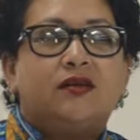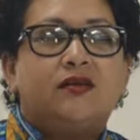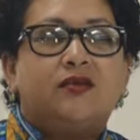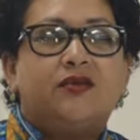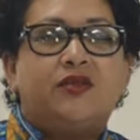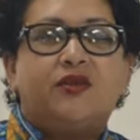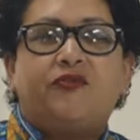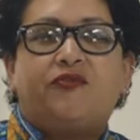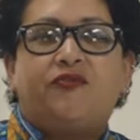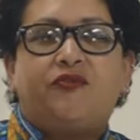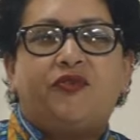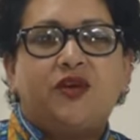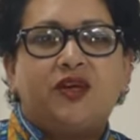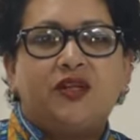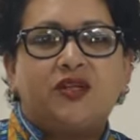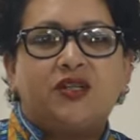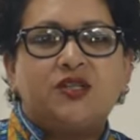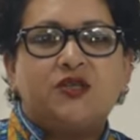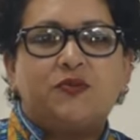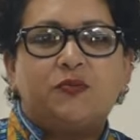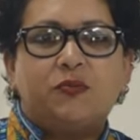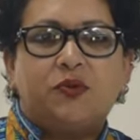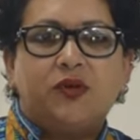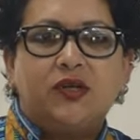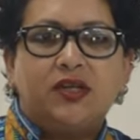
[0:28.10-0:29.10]
the
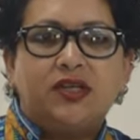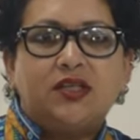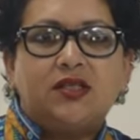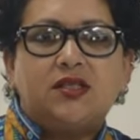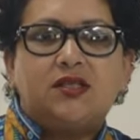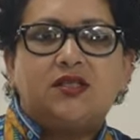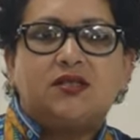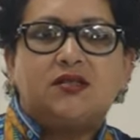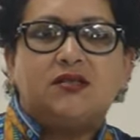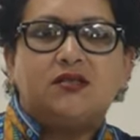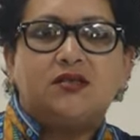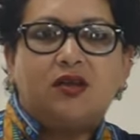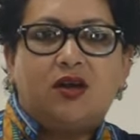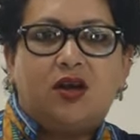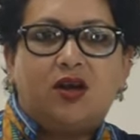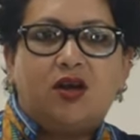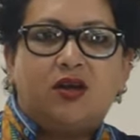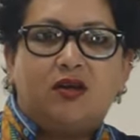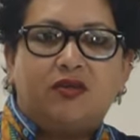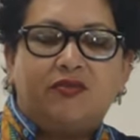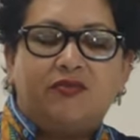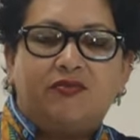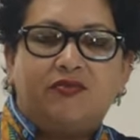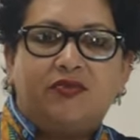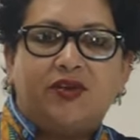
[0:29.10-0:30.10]
furthest point
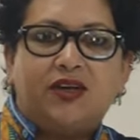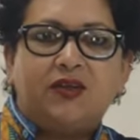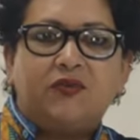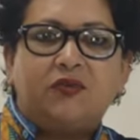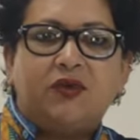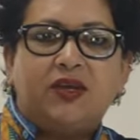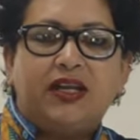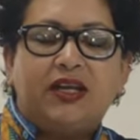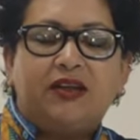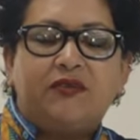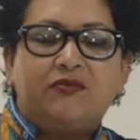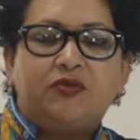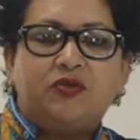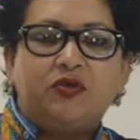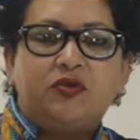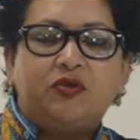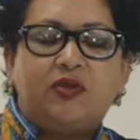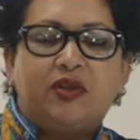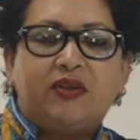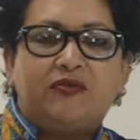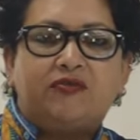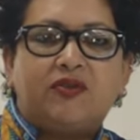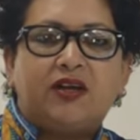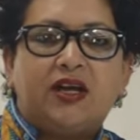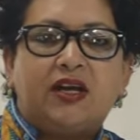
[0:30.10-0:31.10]
of Vanuatu,
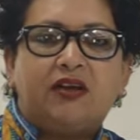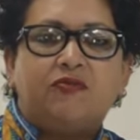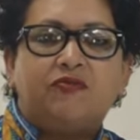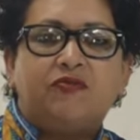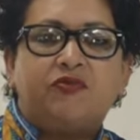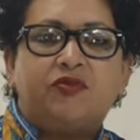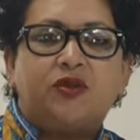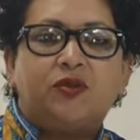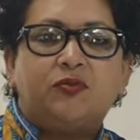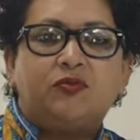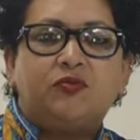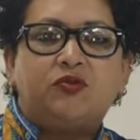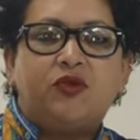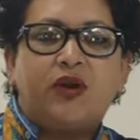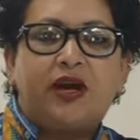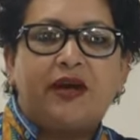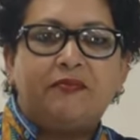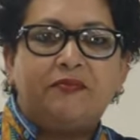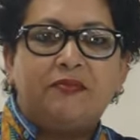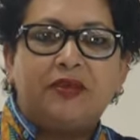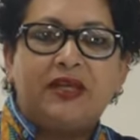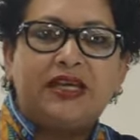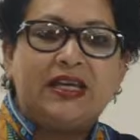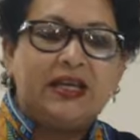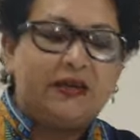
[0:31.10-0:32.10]
they've come from
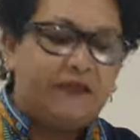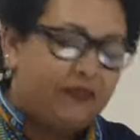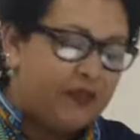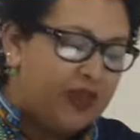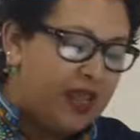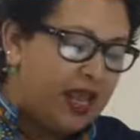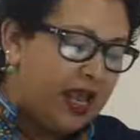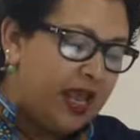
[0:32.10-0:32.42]
Rambi,